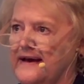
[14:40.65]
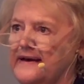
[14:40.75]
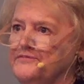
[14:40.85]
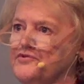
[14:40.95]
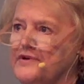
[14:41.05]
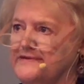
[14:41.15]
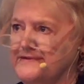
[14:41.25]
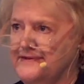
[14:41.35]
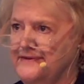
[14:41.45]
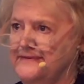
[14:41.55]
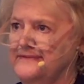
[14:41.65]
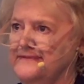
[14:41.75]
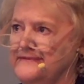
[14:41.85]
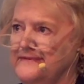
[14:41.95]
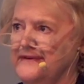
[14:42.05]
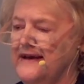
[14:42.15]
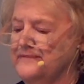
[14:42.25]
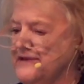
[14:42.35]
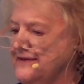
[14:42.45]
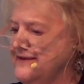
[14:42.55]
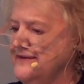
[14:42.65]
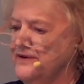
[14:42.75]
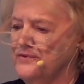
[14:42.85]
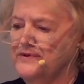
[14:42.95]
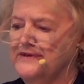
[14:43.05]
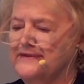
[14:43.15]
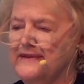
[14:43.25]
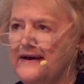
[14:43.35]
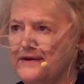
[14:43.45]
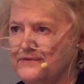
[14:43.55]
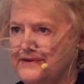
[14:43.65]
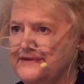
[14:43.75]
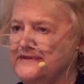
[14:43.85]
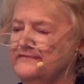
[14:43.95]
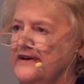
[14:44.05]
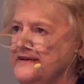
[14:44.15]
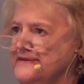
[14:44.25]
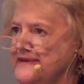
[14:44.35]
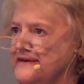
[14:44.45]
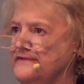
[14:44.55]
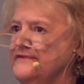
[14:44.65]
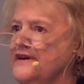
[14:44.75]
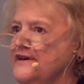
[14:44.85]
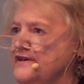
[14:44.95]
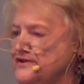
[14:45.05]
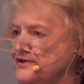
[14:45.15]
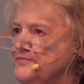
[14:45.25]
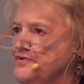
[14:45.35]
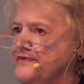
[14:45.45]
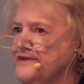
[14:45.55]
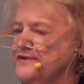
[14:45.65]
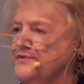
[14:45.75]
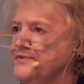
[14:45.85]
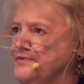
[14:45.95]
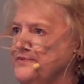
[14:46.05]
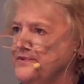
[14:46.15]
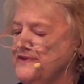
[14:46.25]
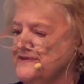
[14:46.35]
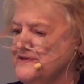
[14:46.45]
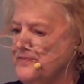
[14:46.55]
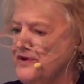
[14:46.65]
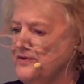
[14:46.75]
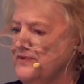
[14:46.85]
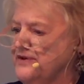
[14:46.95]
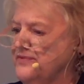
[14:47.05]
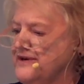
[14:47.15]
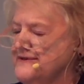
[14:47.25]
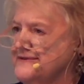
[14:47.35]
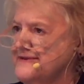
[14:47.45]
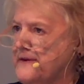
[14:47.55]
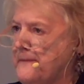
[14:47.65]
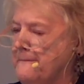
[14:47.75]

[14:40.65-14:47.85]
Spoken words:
I'm trusting. I'm letting go and allowing divine love to move in and through this prayer request.